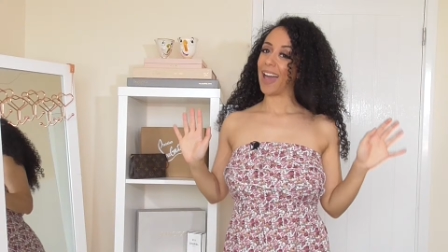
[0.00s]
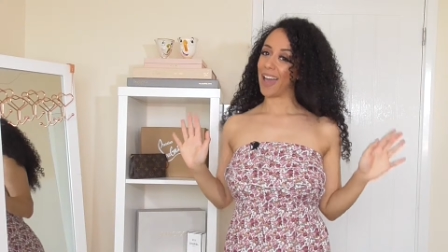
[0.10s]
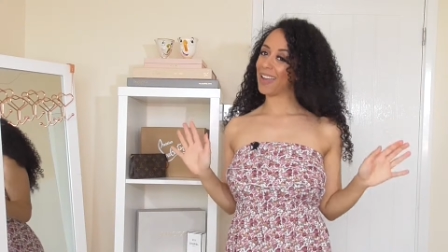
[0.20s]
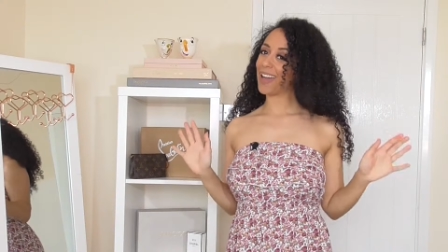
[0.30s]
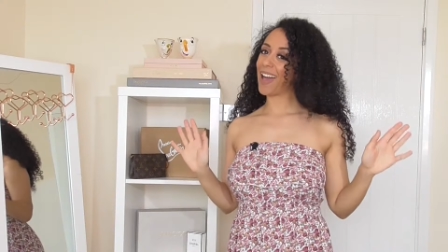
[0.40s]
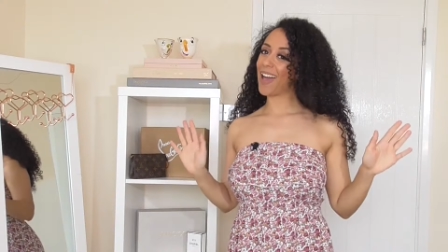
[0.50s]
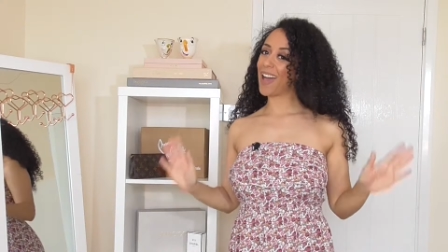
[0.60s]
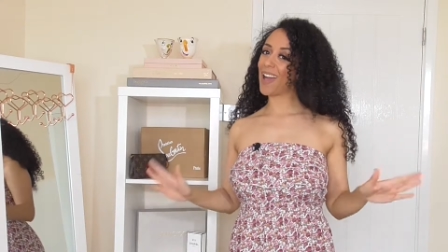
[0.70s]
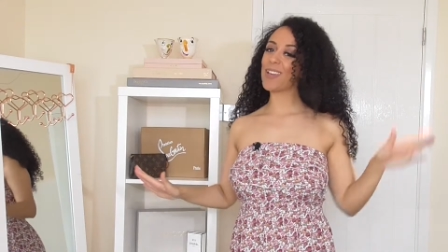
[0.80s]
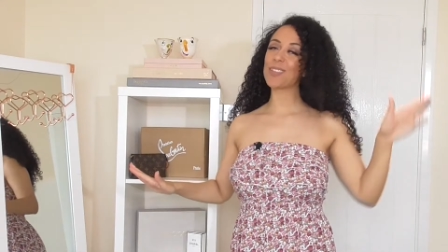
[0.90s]
Hi
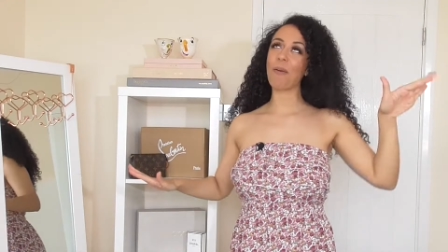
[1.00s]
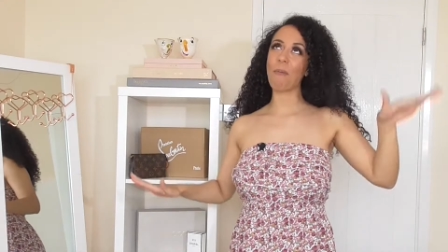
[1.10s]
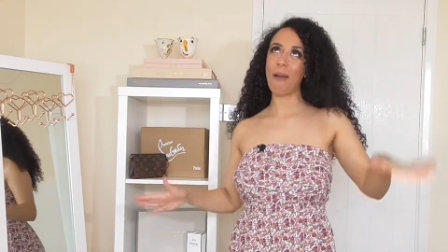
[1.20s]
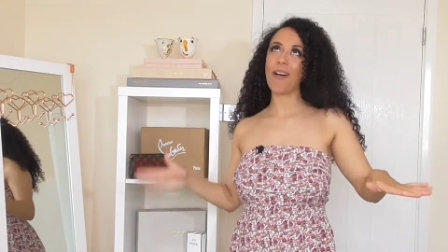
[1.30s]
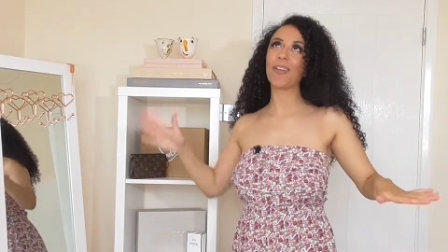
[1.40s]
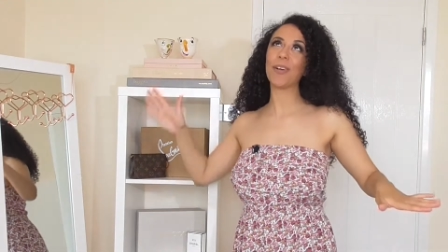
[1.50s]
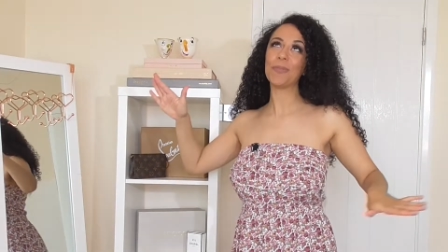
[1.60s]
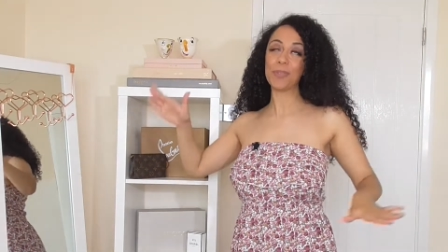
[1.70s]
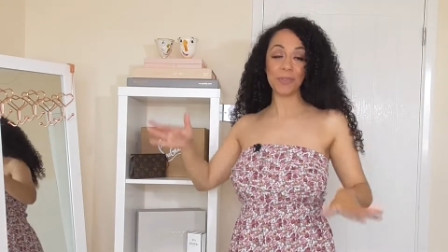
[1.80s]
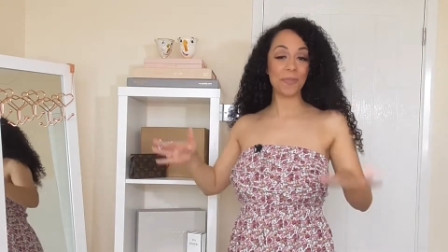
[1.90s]
guys,
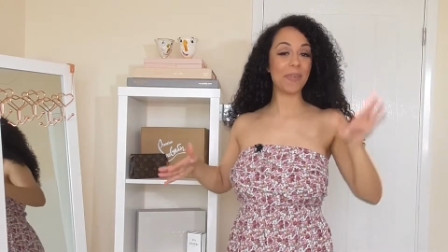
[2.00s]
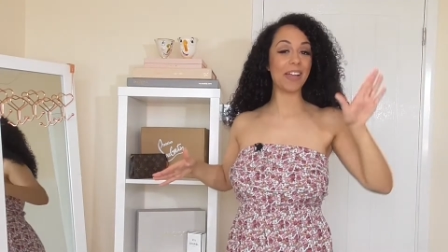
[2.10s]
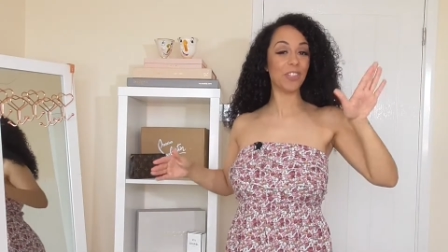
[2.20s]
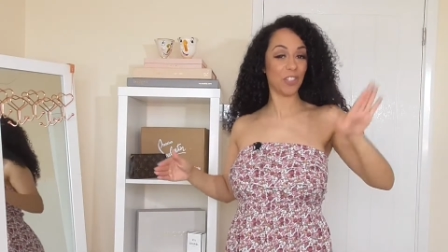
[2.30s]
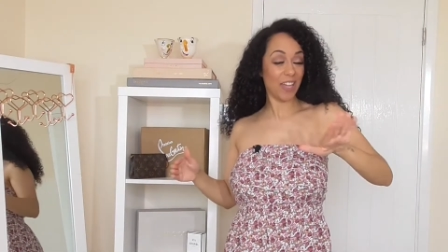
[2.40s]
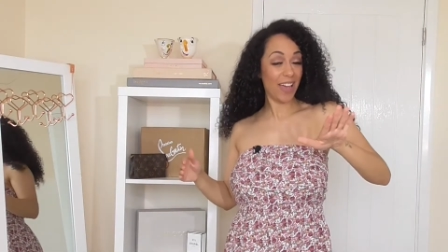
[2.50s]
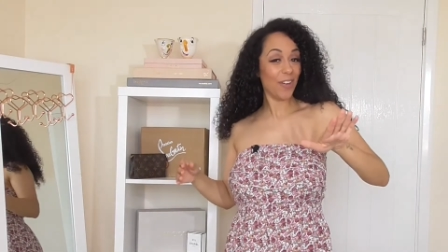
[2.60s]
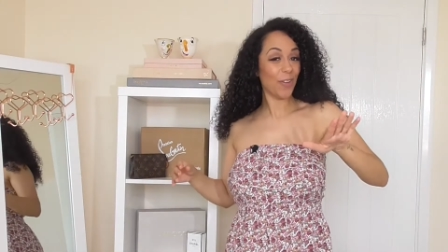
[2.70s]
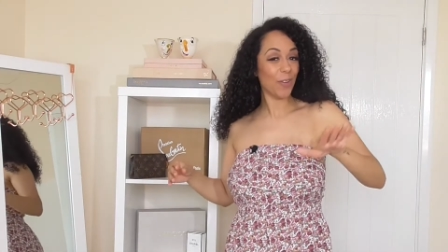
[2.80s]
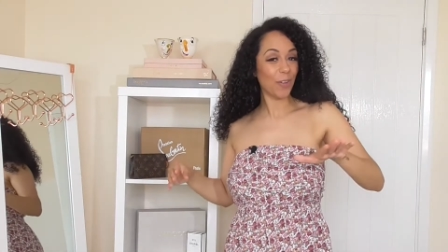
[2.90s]
welcome to my
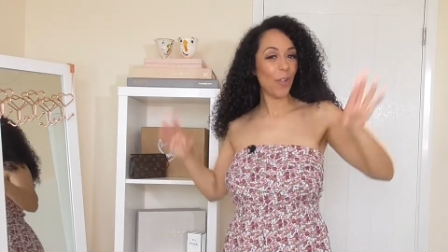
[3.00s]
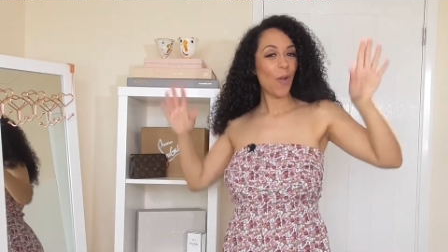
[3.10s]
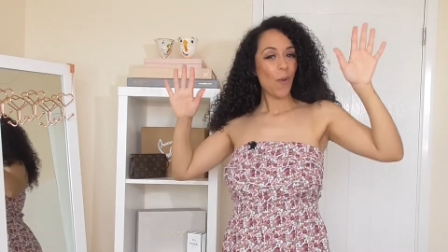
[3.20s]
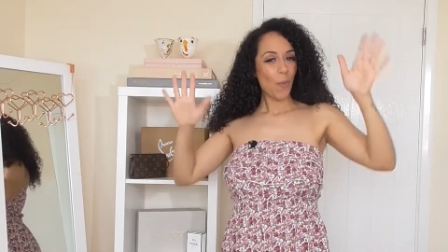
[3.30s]
channel.